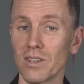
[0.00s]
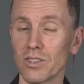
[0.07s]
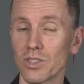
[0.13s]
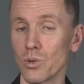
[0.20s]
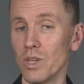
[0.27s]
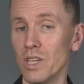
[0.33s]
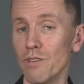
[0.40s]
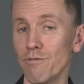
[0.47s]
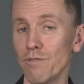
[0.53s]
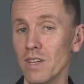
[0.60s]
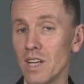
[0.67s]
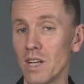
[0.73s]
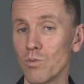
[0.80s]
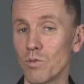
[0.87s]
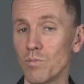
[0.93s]
So
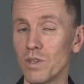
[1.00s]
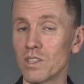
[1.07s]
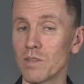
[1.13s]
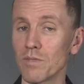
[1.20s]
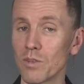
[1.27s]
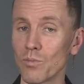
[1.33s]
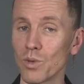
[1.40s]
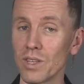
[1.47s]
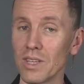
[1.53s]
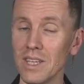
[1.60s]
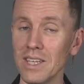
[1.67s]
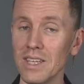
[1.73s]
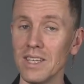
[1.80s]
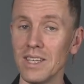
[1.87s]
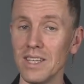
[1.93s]
hifil would be something with hi,
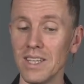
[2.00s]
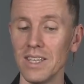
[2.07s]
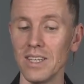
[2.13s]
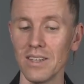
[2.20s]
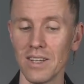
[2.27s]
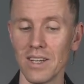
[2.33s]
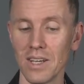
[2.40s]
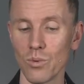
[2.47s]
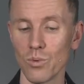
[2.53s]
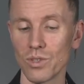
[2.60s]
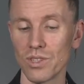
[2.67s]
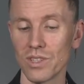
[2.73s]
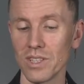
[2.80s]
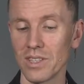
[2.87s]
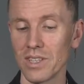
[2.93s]
which it
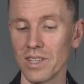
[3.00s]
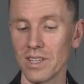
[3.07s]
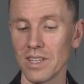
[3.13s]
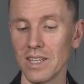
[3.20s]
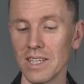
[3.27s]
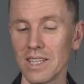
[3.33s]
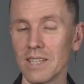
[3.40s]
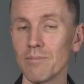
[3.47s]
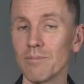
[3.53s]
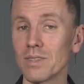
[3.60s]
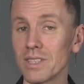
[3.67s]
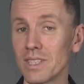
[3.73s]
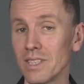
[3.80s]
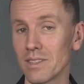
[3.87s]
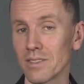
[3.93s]
is here,
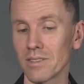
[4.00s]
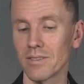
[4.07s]
himtir.